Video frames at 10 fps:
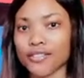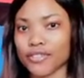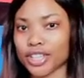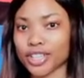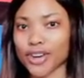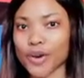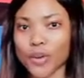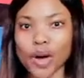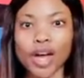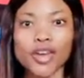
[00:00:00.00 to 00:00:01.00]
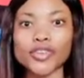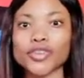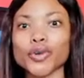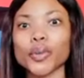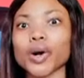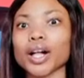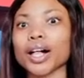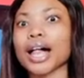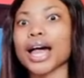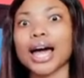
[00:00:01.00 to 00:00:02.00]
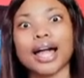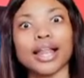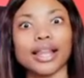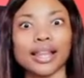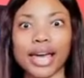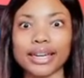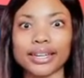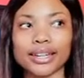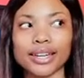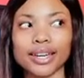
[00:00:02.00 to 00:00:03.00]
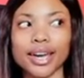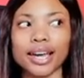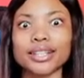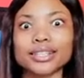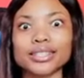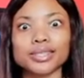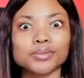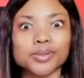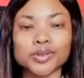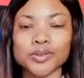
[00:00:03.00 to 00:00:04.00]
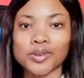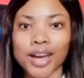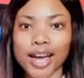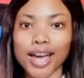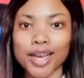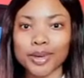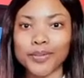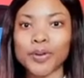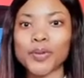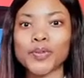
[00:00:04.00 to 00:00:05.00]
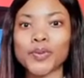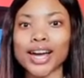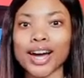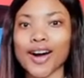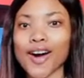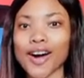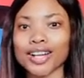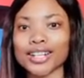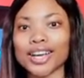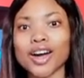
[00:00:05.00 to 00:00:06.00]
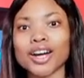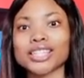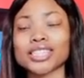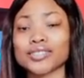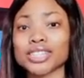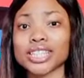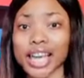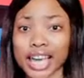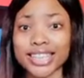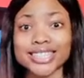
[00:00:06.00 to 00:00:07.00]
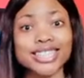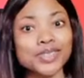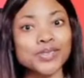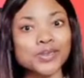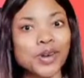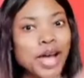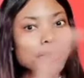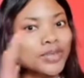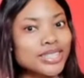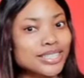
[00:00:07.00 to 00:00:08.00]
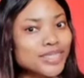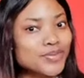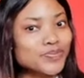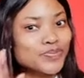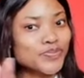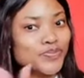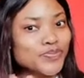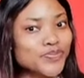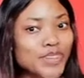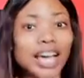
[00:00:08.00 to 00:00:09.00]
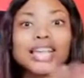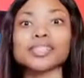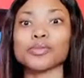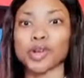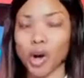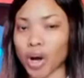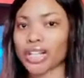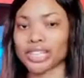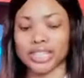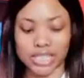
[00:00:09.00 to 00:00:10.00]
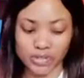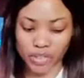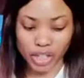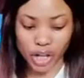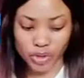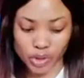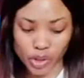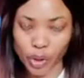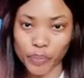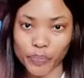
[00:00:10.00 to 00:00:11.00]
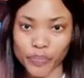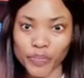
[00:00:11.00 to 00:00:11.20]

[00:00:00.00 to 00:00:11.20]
video you will like and subscribe. We are on 78 subscribers as I'm recording this video, so